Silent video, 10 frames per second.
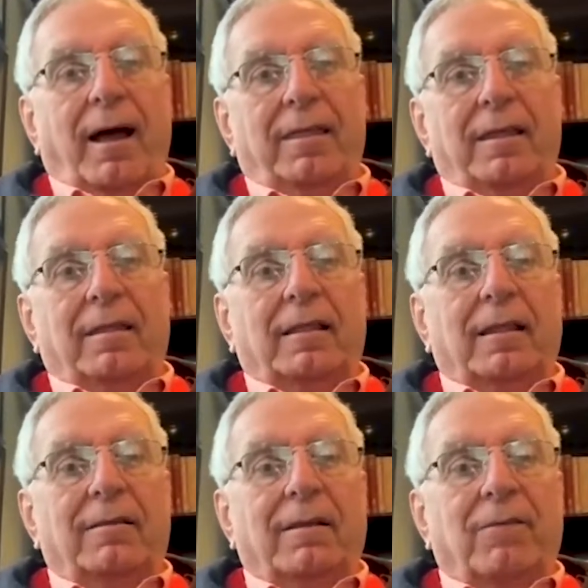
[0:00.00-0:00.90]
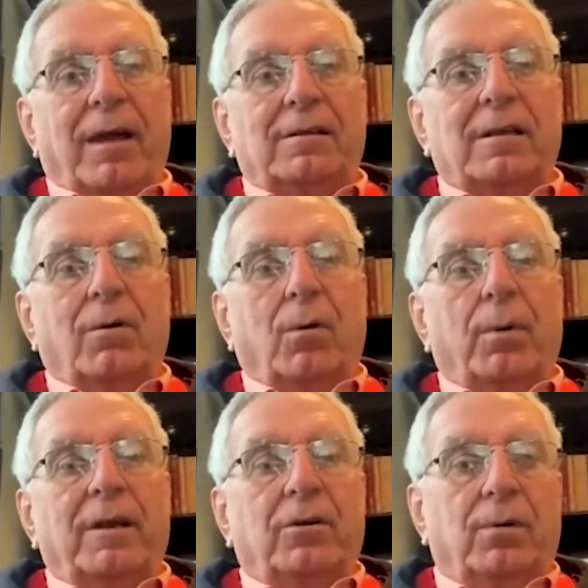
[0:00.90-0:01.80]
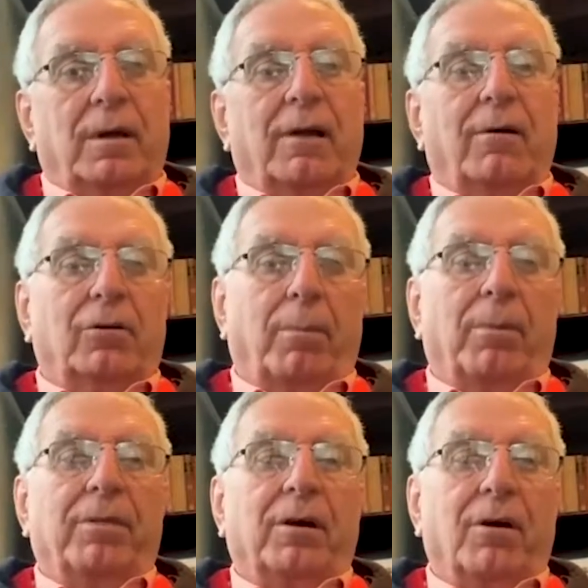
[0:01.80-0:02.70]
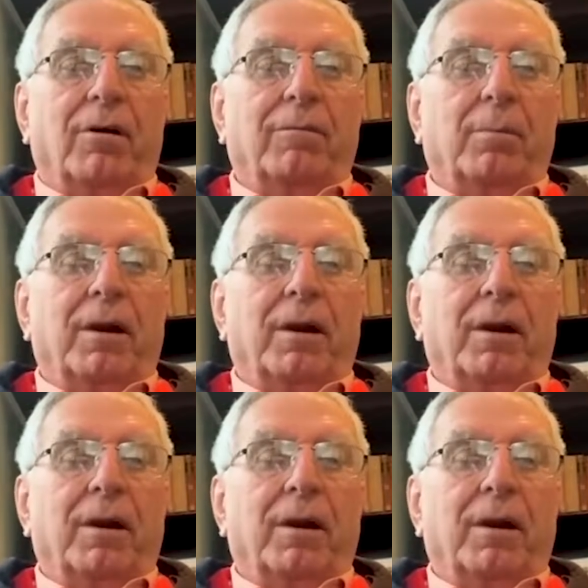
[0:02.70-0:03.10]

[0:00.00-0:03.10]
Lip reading: either that there's a vaccine or we do get on top of the curve.